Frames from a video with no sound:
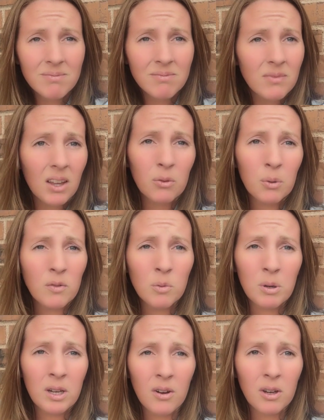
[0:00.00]
That's what
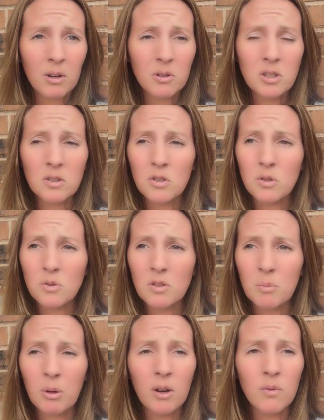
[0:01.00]
everybody out here says to do is to
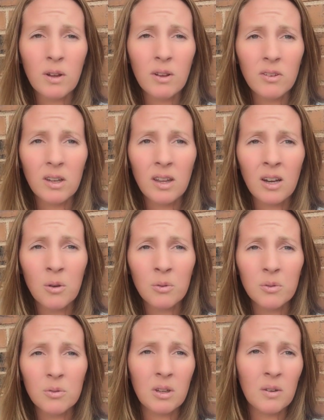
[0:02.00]
bury fencing. They don't,
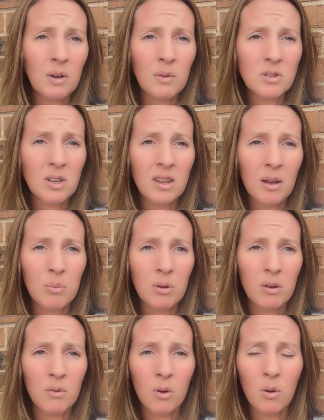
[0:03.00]
they've never said that big
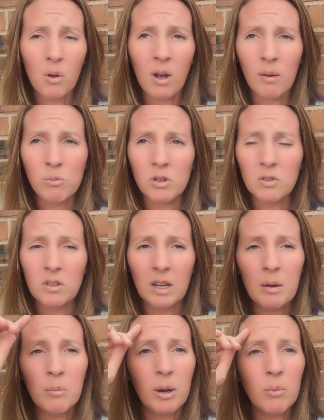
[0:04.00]
of a hole. I'm just
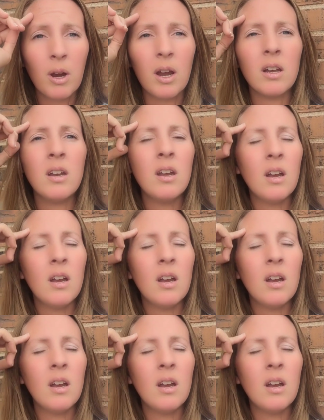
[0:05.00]
in my brain.